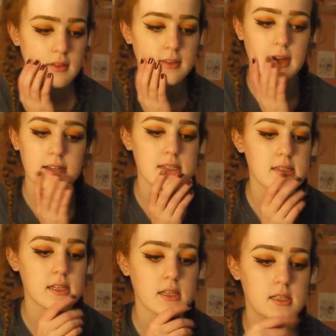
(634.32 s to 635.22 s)

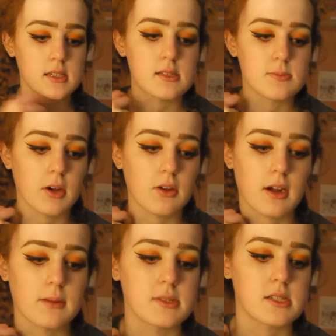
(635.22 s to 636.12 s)
that does
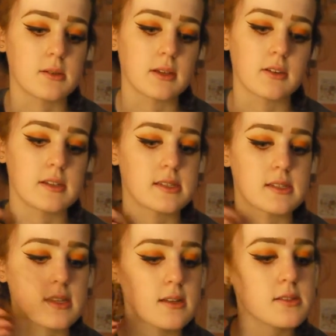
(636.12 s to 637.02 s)
programs to increase the
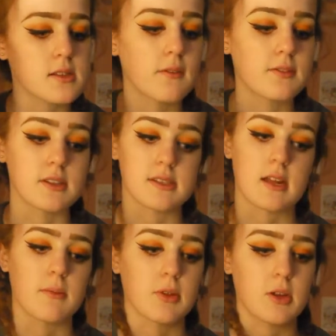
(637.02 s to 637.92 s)
skills, confidence
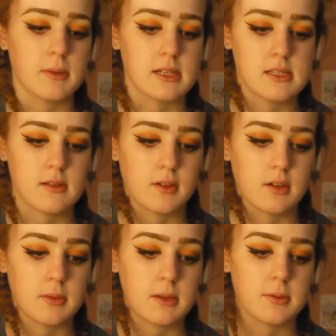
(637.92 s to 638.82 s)
and employability of
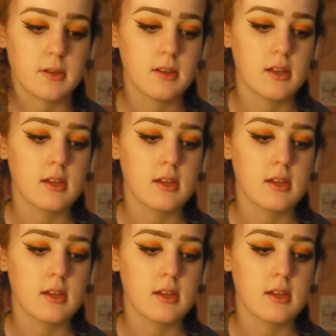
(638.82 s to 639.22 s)
young people.